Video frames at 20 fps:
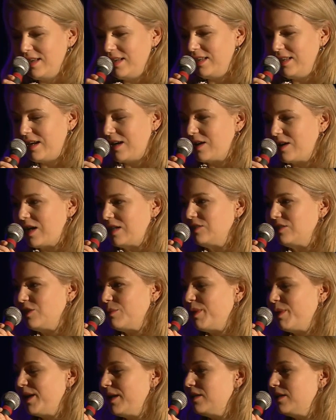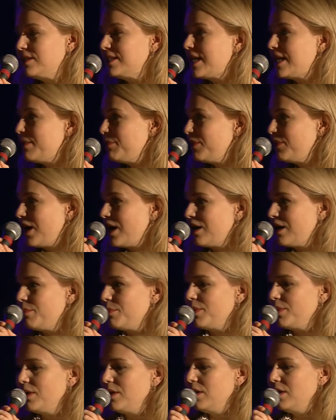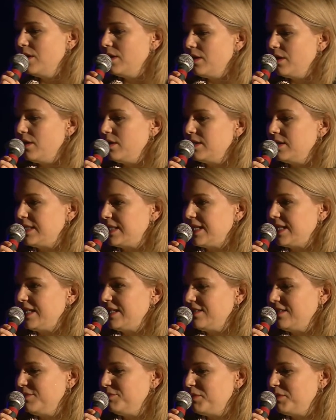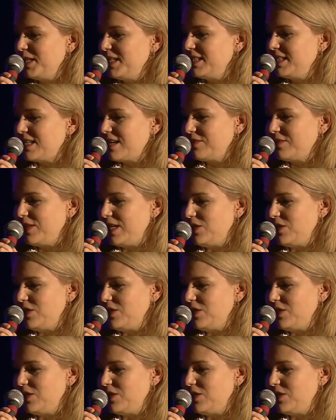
in our country. But at the same time, still, it's our